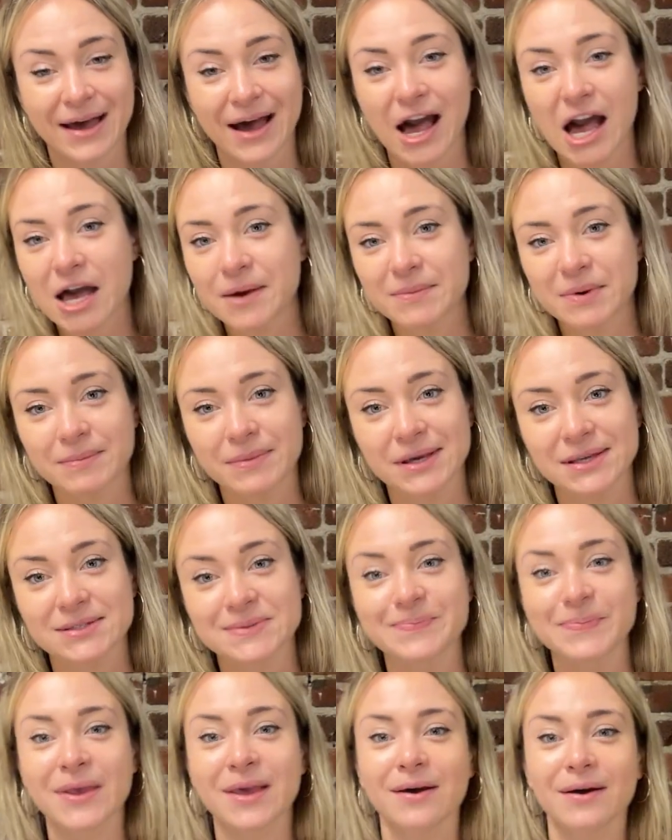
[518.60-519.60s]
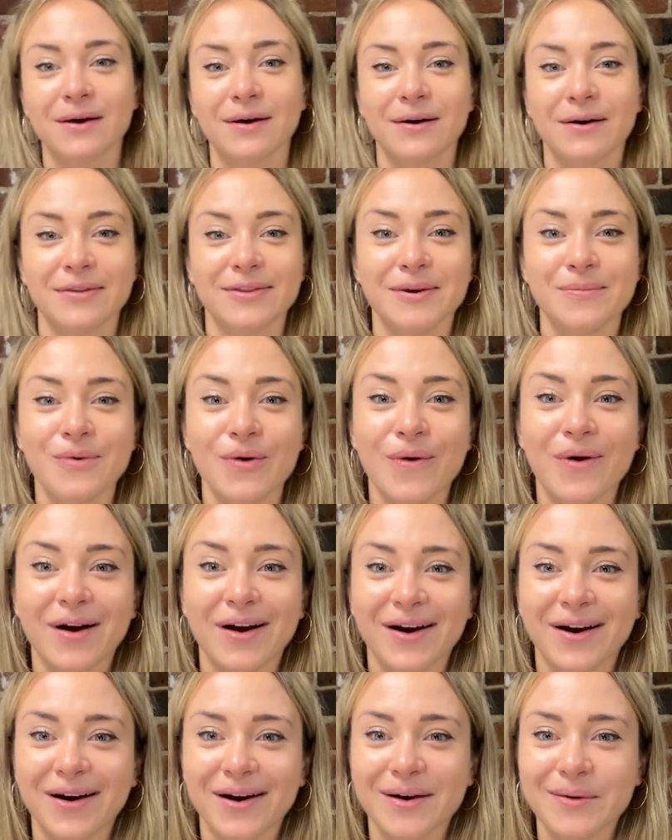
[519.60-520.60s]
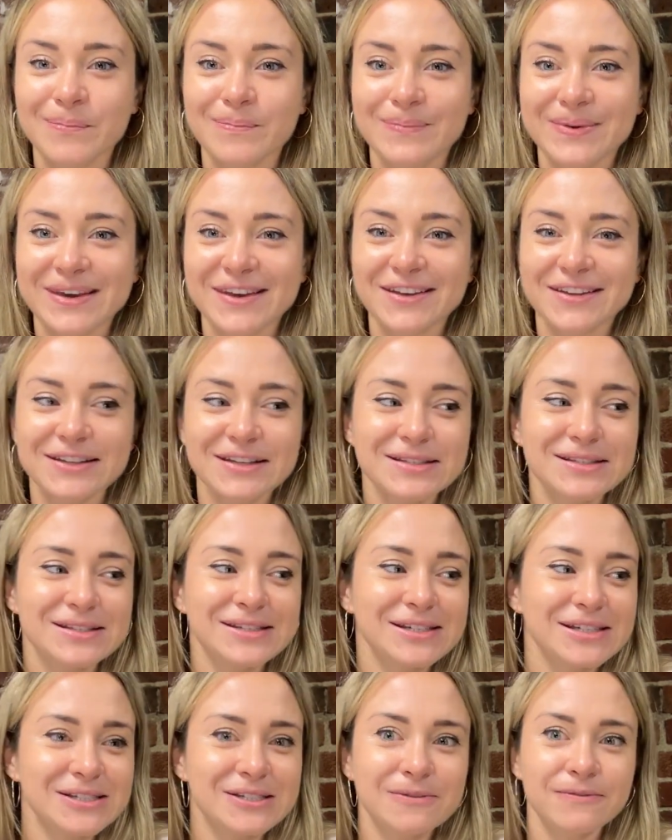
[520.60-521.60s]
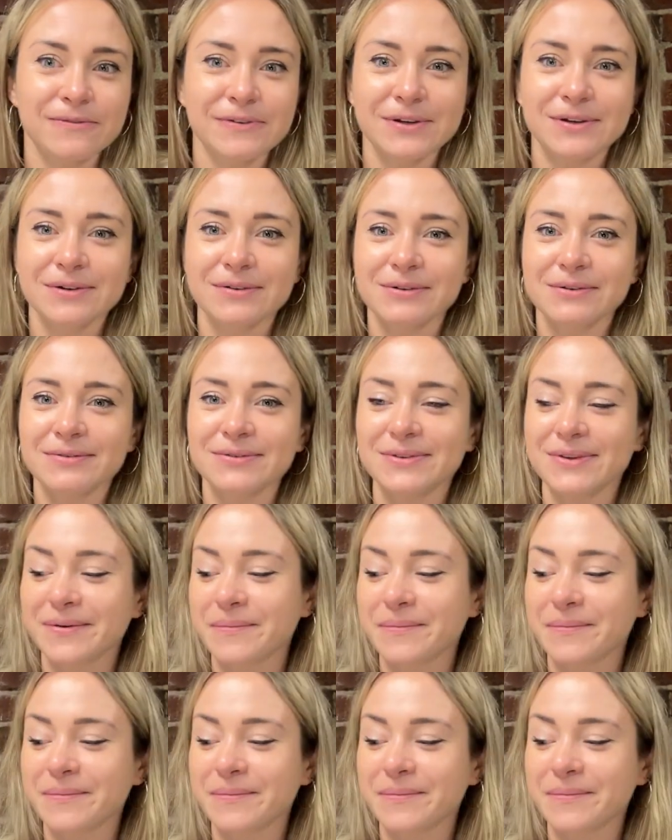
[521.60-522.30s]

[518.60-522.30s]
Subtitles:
I'm amazed. The more I'm being in this field,